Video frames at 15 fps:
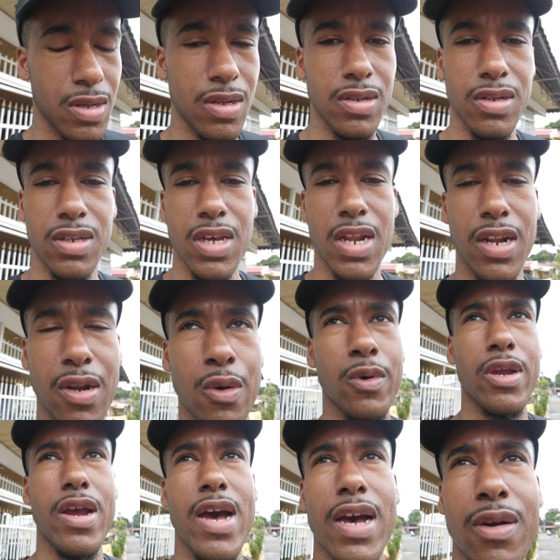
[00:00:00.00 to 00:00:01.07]
Just got to know where
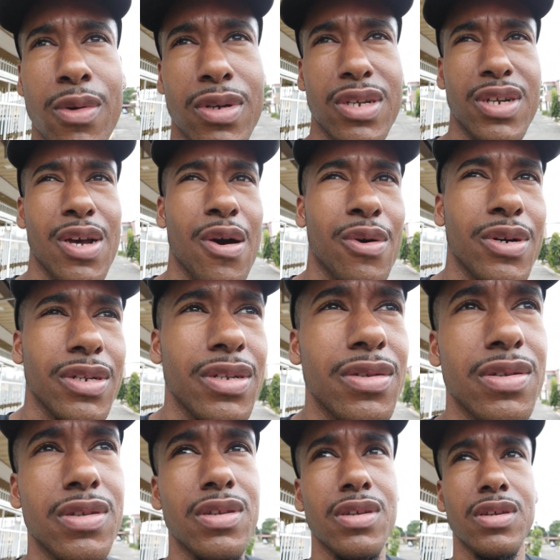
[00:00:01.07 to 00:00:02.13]
you're at, where you're going,
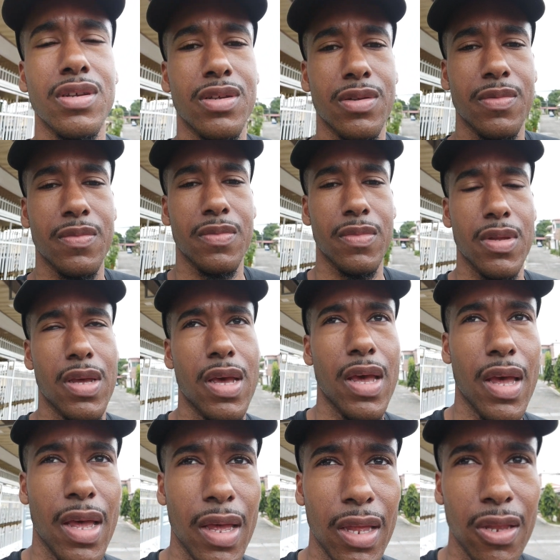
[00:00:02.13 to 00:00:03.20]

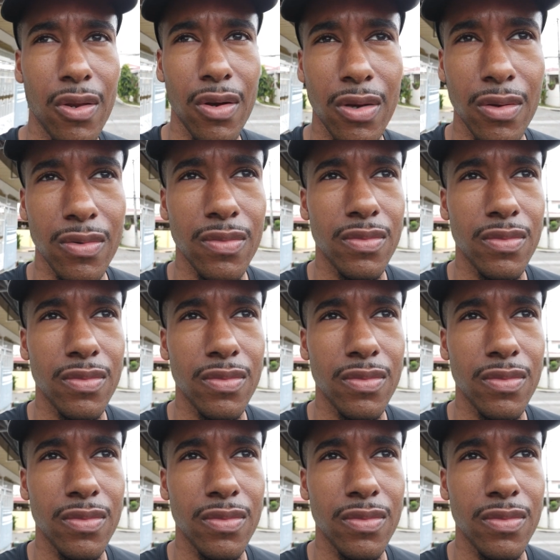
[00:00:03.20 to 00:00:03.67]
and you know,